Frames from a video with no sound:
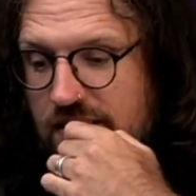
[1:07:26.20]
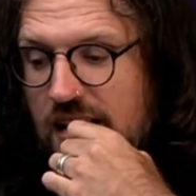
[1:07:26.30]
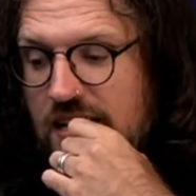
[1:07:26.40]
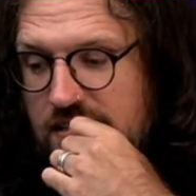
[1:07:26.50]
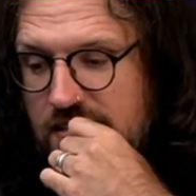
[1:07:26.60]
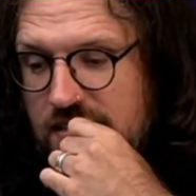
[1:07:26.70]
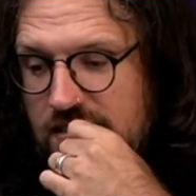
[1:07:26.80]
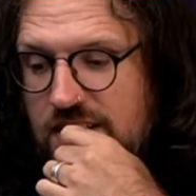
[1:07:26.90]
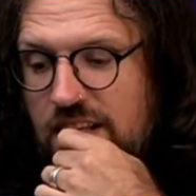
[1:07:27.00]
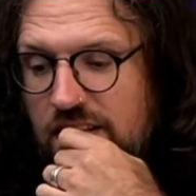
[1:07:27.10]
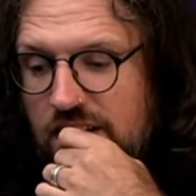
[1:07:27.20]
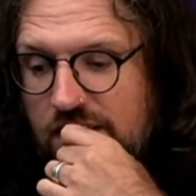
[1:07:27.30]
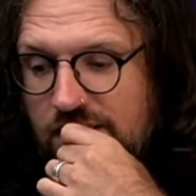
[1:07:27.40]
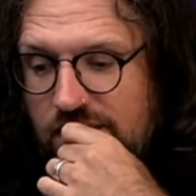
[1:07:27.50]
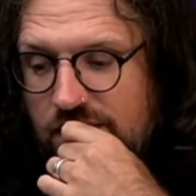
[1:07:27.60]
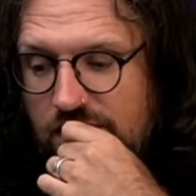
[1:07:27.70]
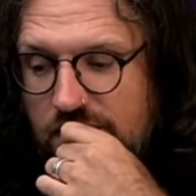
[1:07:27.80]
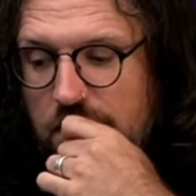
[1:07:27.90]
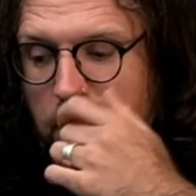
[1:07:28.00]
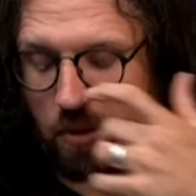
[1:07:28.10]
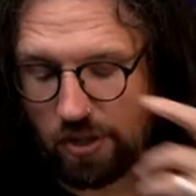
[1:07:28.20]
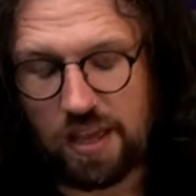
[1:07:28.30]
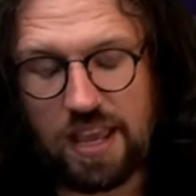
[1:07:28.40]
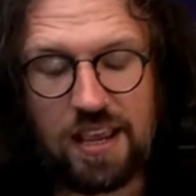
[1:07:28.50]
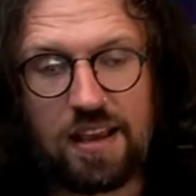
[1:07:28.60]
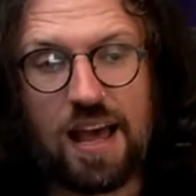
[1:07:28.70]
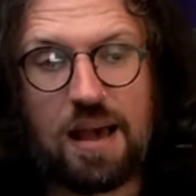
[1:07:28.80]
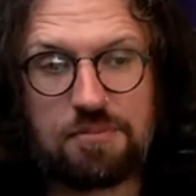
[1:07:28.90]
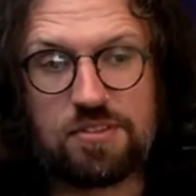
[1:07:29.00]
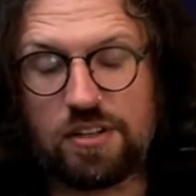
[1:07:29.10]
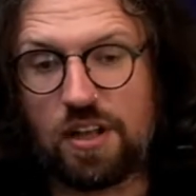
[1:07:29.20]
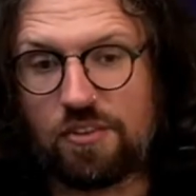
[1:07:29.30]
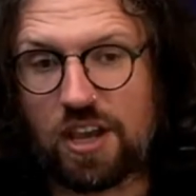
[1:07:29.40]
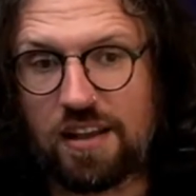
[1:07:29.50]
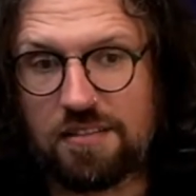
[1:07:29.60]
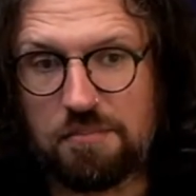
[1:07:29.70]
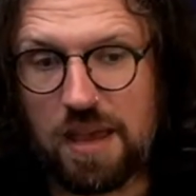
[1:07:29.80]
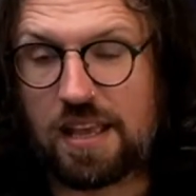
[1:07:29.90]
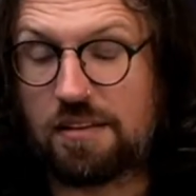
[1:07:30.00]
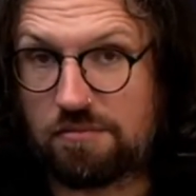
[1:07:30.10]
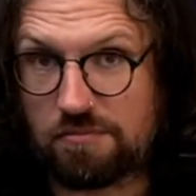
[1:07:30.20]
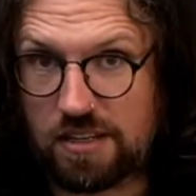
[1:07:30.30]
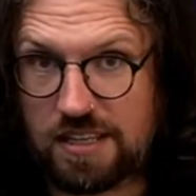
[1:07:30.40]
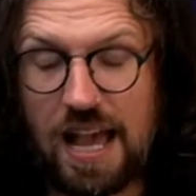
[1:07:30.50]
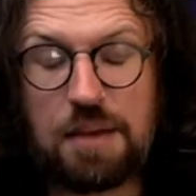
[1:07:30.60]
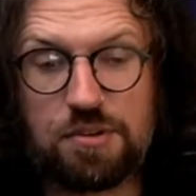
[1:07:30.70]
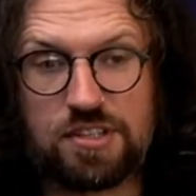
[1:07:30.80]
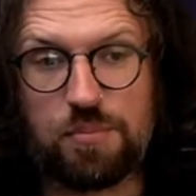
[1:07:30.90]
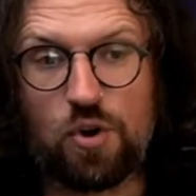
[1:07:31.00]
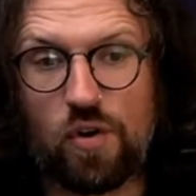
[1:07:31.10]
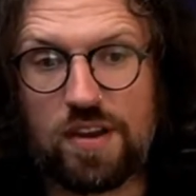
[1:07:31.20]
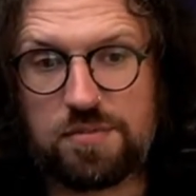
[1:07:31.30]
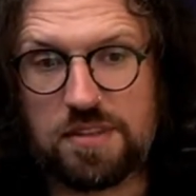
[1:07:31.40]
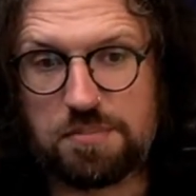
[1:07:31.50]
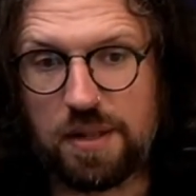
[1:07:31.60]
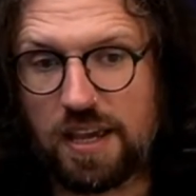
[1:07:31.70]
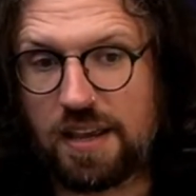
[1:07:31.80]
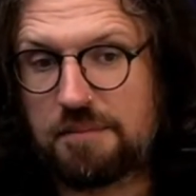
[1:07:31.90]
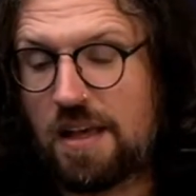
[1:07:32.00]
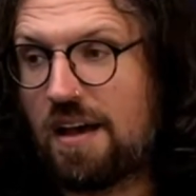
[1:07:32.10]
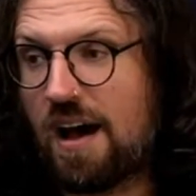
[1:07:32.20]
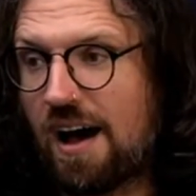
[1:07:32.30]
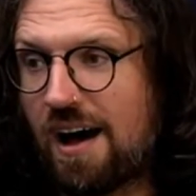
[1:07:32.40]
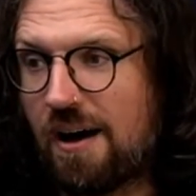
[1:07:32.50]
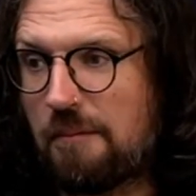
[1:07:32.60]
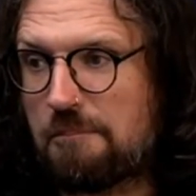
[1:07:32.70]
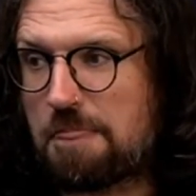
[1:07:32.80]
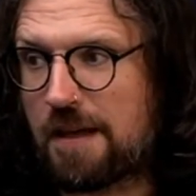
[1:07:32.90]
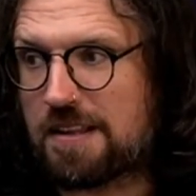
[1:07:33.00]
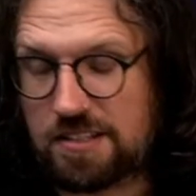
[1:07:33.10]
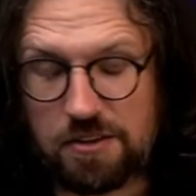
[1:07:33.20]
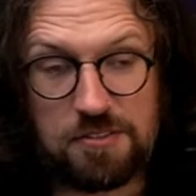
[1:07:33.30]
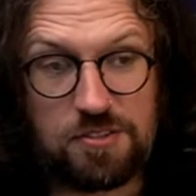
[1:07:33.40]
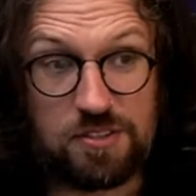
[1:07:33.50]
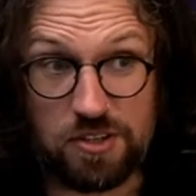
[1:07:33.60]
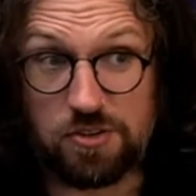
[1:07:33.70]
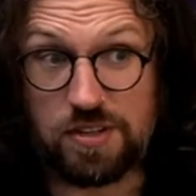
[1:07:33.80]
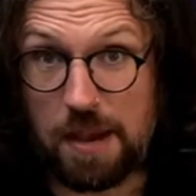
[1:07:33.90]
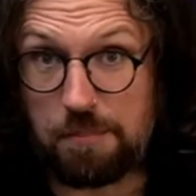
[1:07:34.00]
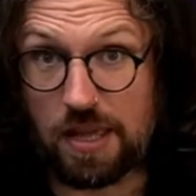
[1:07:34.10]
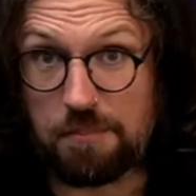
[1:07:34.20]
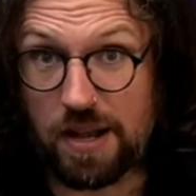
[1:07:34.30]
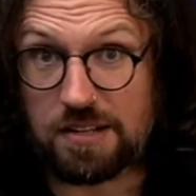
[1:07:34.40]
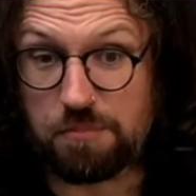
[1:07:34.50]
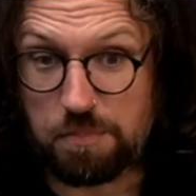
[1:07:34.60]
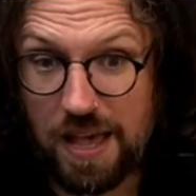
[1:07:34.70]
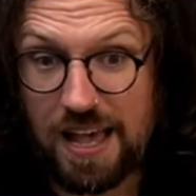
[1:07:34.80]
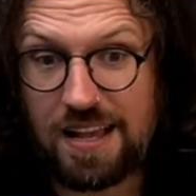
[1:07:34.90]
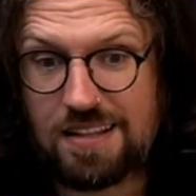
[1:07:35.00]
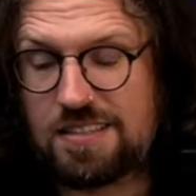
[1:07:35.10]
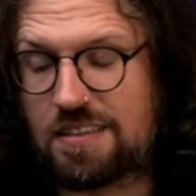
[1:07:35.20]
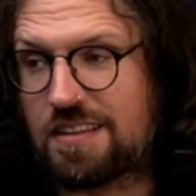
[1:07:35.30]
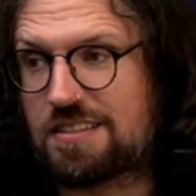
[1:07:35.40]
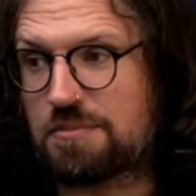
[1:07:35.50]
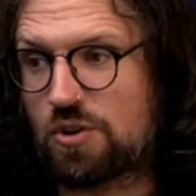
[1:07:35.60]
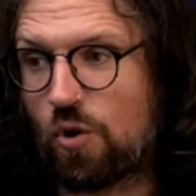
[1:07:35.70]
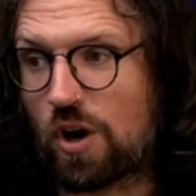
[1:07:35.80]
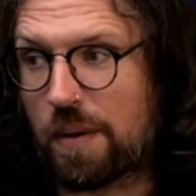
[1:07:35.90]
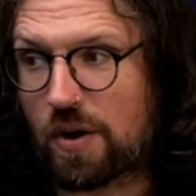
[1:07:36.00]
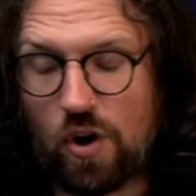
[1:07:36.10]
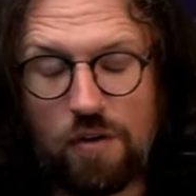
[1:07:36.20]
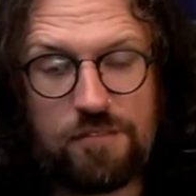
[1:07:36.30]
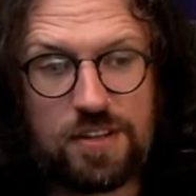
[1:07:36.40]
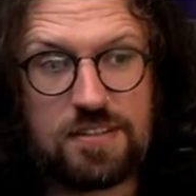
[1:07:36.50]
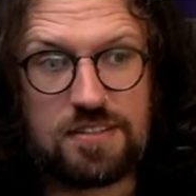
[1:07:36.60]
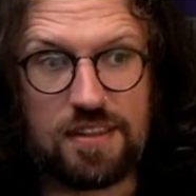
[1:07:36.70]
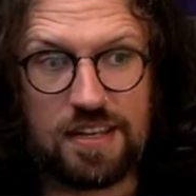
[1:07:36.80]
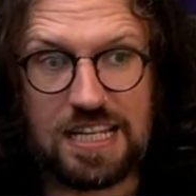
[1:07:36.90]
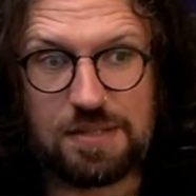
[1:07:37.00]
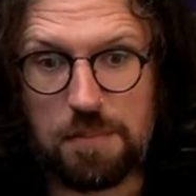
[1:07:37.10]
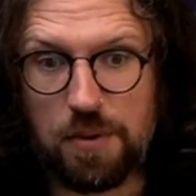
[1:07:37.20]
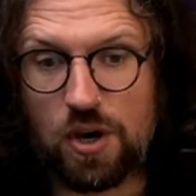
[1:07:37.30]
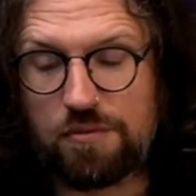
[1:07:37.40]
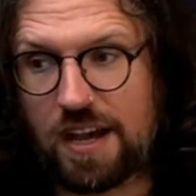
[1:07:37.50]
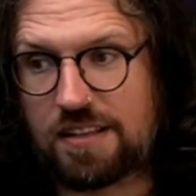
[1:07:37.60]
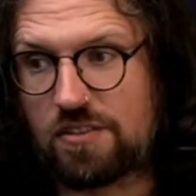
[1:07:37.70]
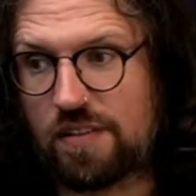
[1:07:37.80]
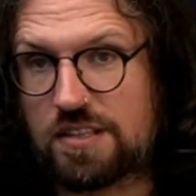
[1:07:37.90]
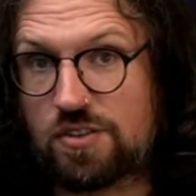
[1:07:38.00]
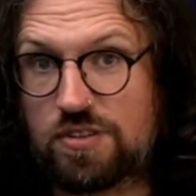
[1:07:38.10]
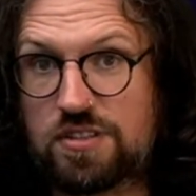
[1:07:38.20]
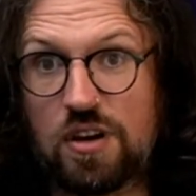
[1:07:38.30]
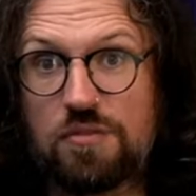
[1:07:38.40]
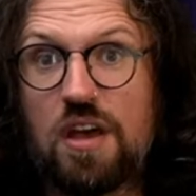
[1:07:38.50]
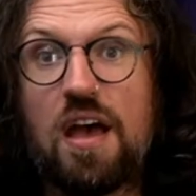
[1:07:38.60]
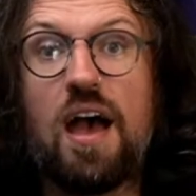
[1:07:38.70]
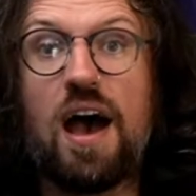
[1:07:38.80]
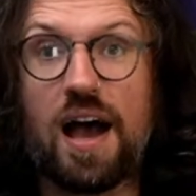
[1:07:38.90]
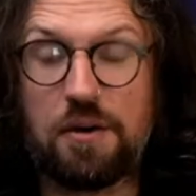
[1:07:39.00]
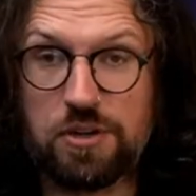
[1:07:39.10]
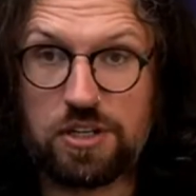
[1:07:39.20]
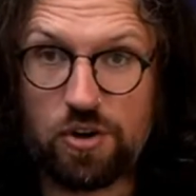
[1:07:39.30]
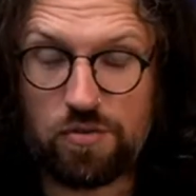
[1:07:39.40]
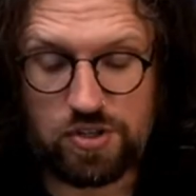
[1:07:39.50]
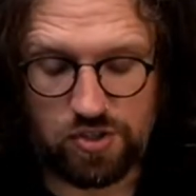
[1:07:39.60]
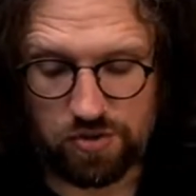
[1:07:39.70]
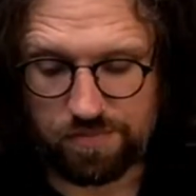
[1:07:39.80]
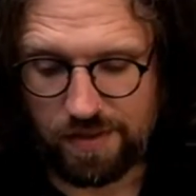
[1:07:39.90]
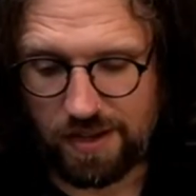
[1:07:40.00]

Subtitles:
is still playing and absolutely loving it and making gangbuster progress with his playing, and is looking to get playing back bands, and there's some talk about confidence and the need to be perfect and all that sort of stuff. I would encourage you